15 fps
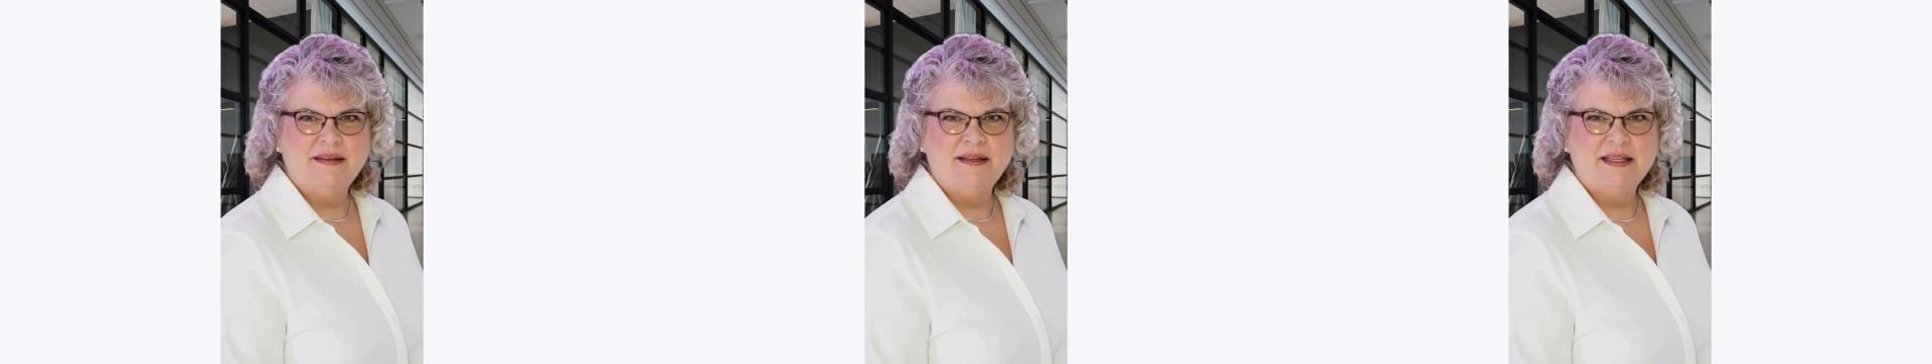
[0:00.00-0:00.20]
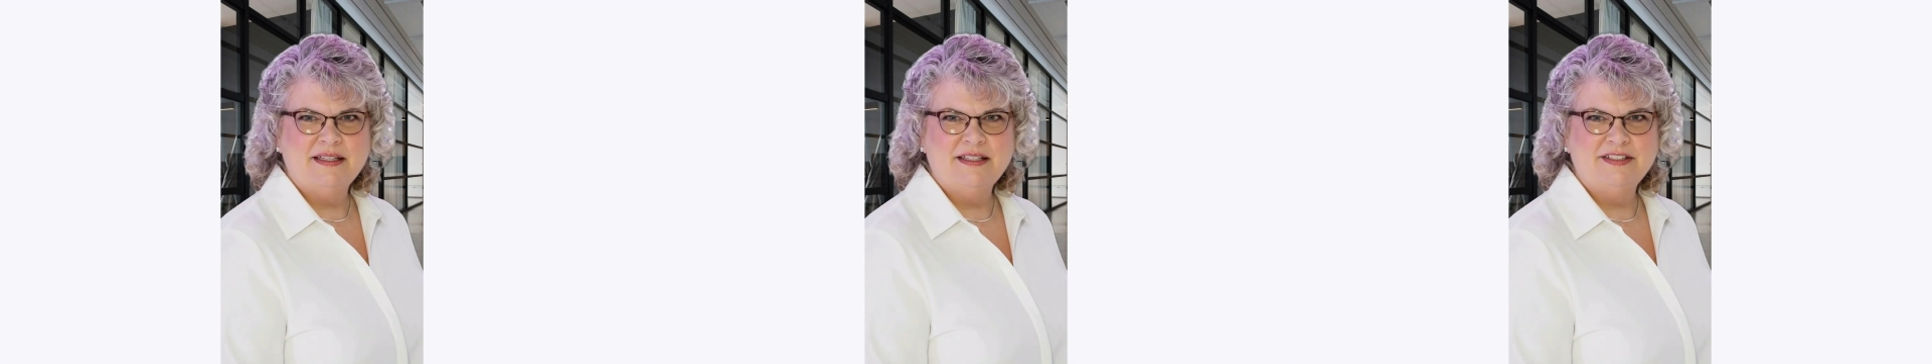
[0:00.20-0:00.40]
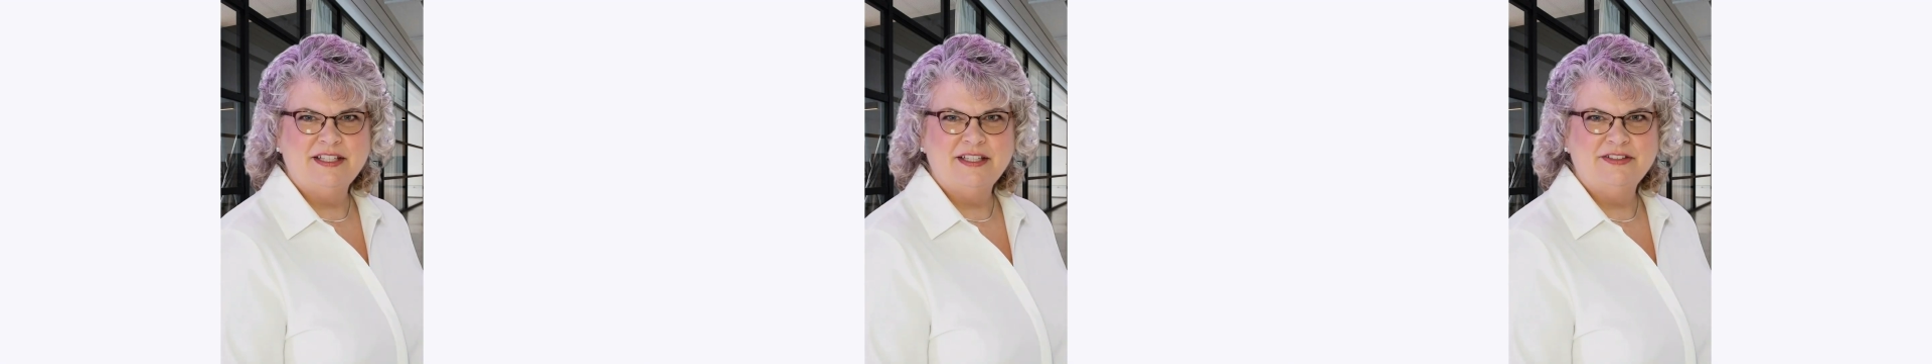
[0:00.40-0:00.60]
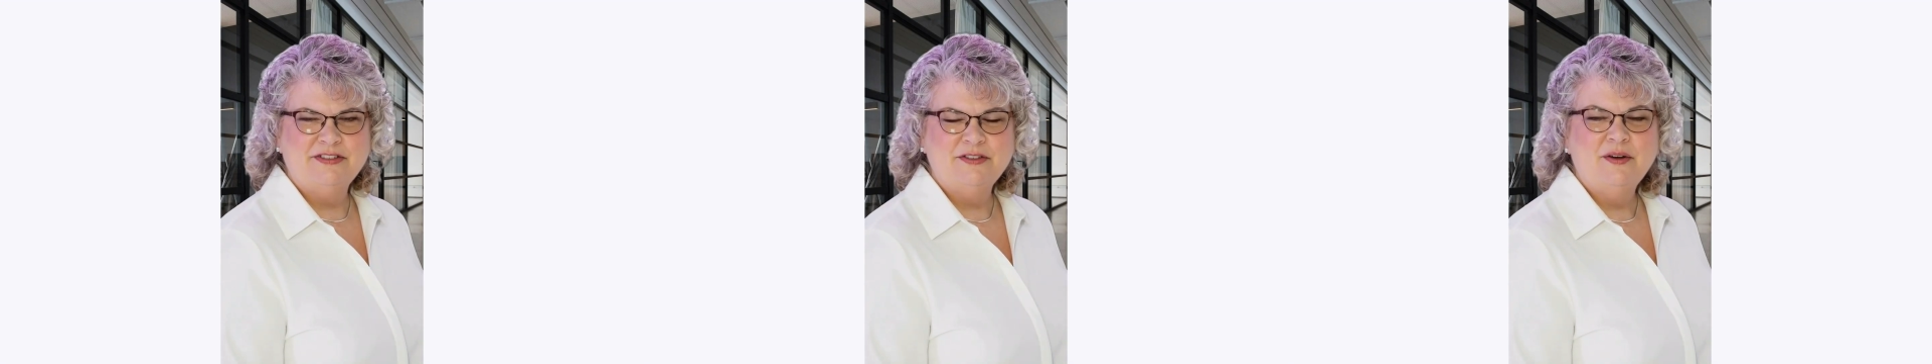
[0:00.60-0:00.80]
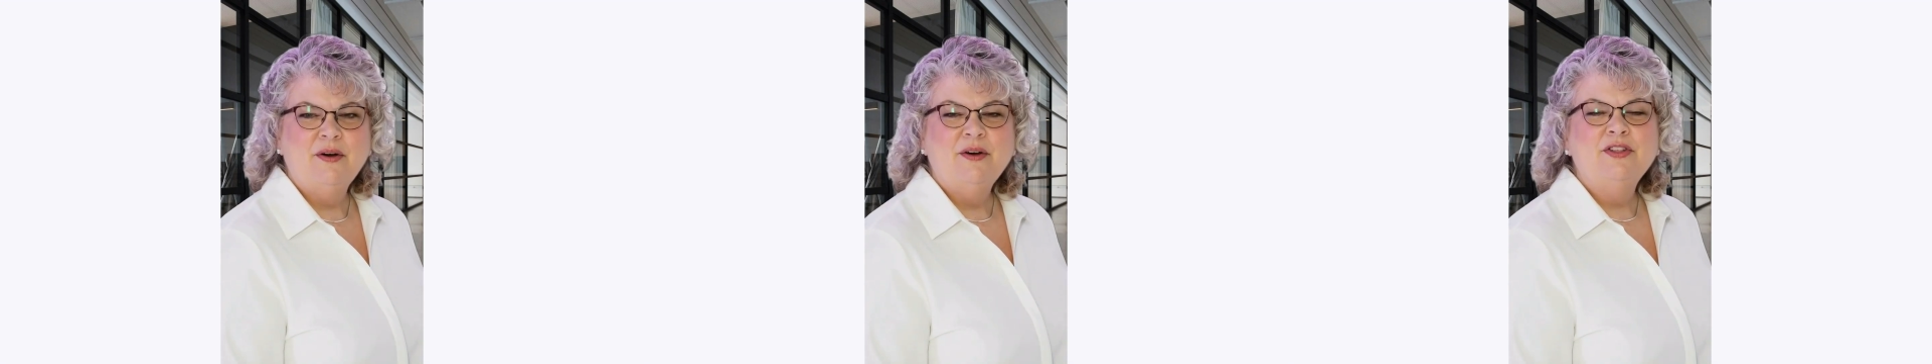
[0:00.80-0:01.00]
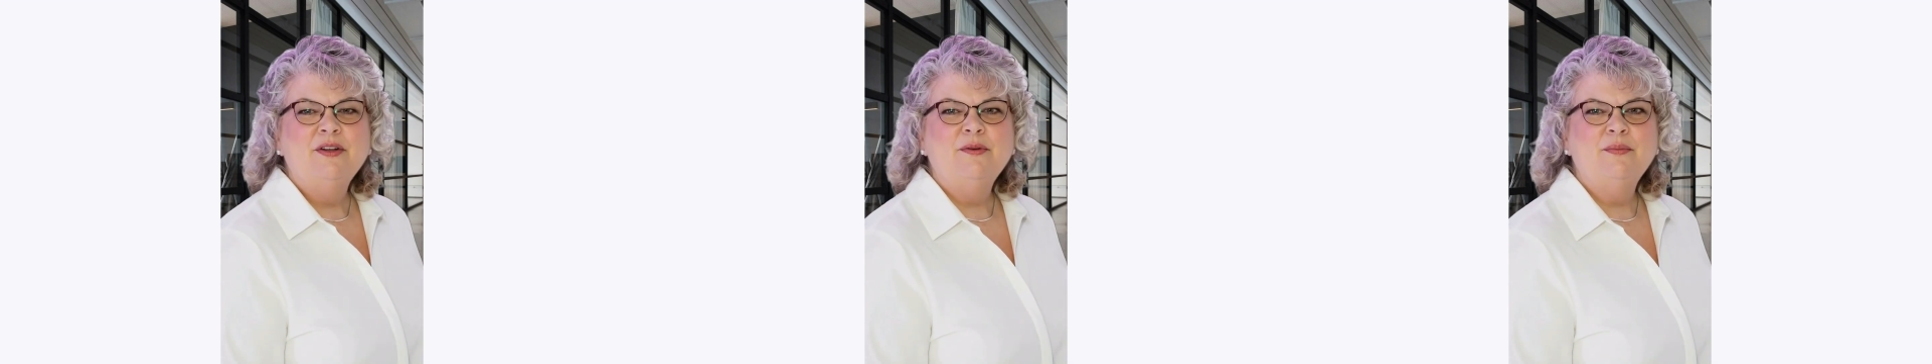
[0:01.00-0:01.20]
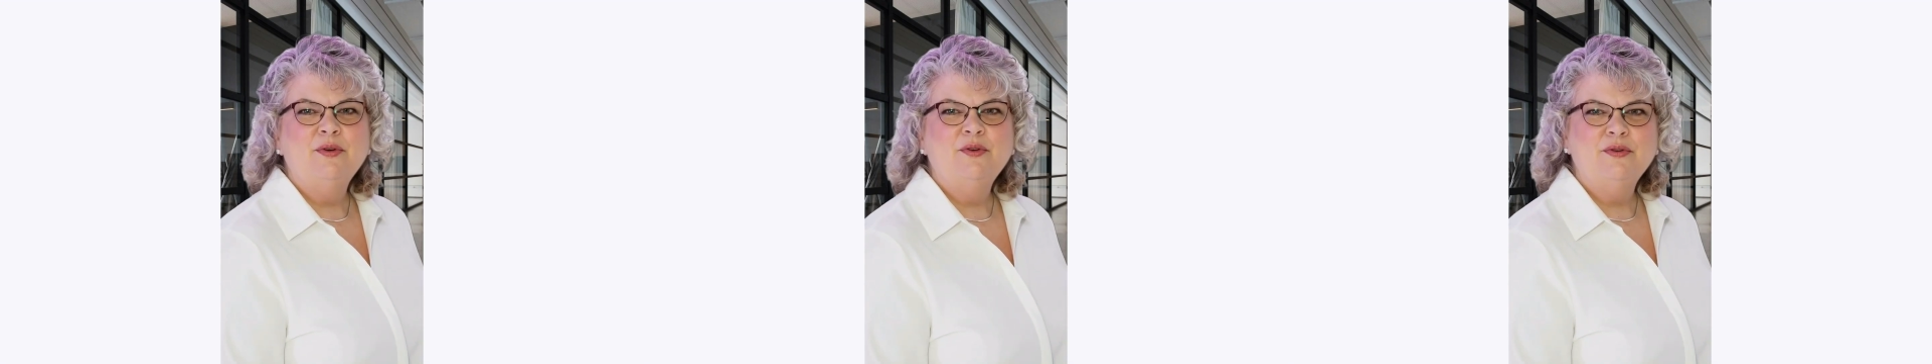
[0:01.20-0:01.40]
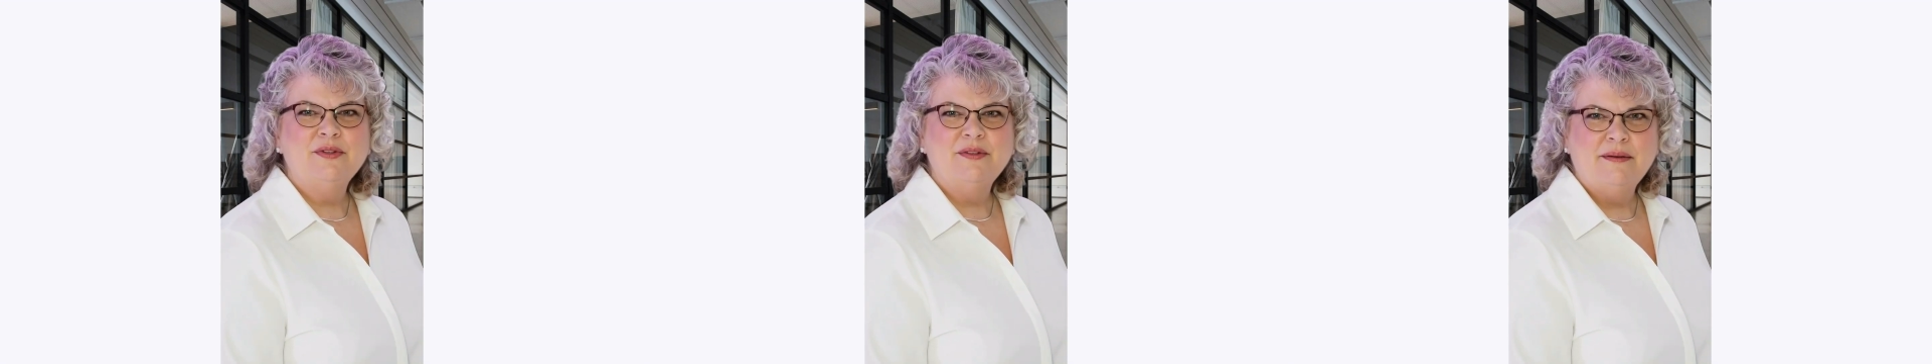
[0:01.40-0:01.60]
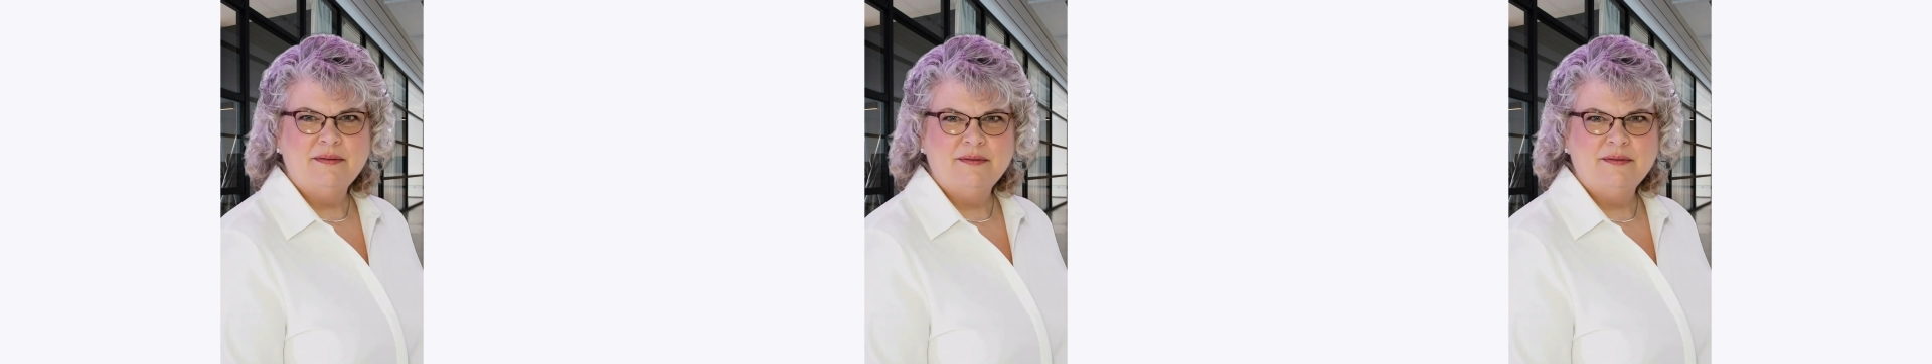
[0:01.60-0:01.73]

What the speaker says: and a tense, urgent mood.